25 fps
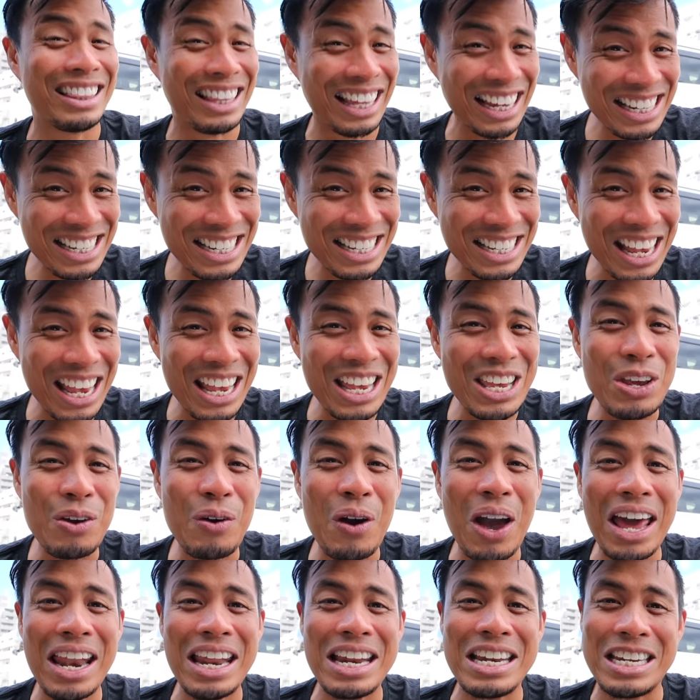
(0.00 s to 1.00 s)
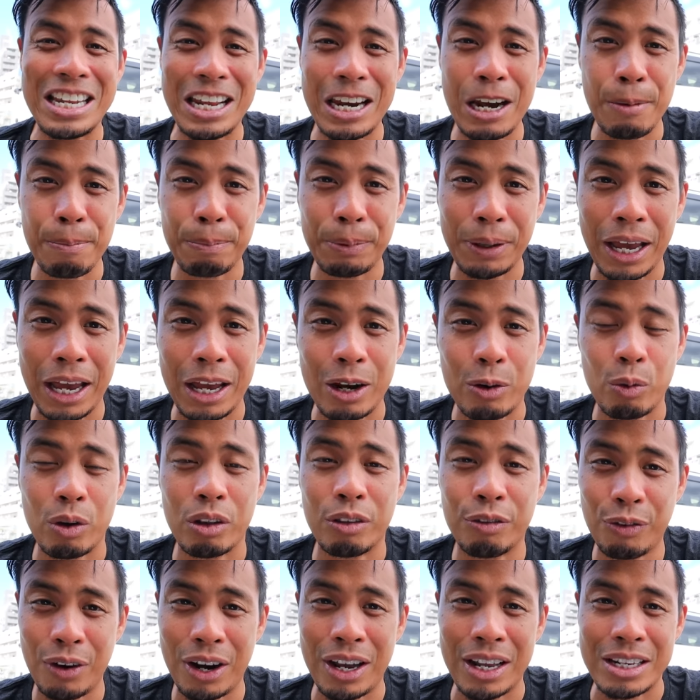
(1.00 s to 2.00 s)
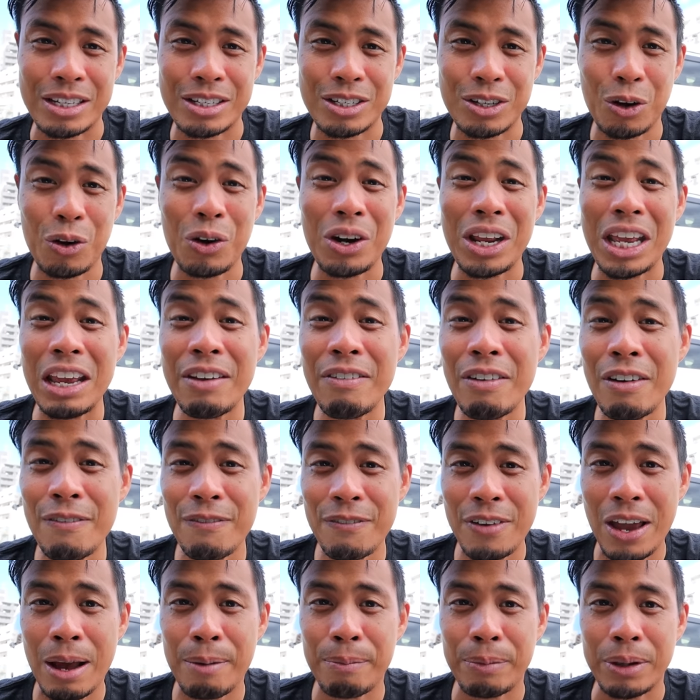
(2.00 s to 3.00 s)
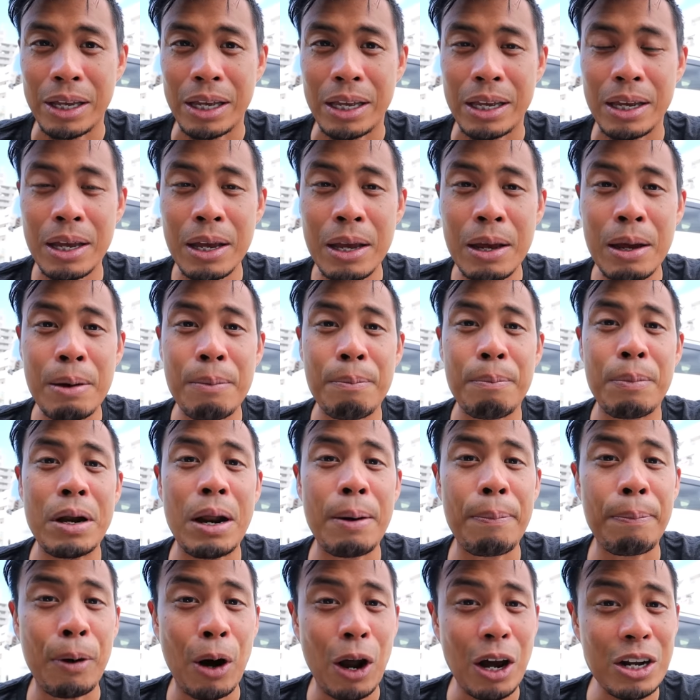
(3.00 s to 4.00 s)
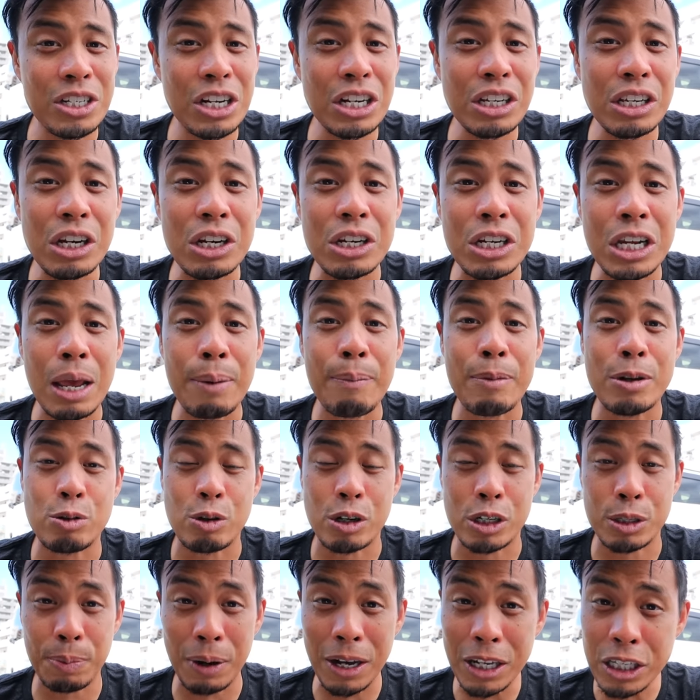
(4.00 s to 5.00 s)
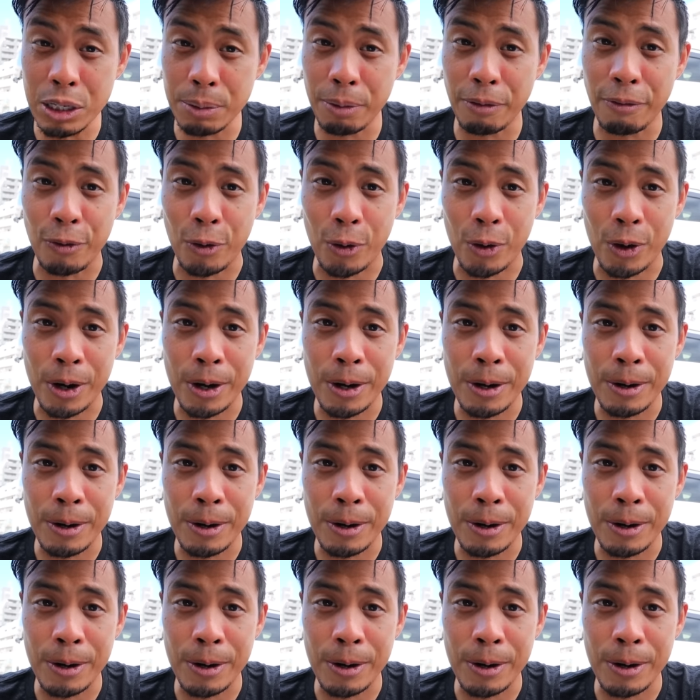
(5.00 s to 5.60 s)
Let's say you had a dinner planned with friends or even family, but a project your team is responsible for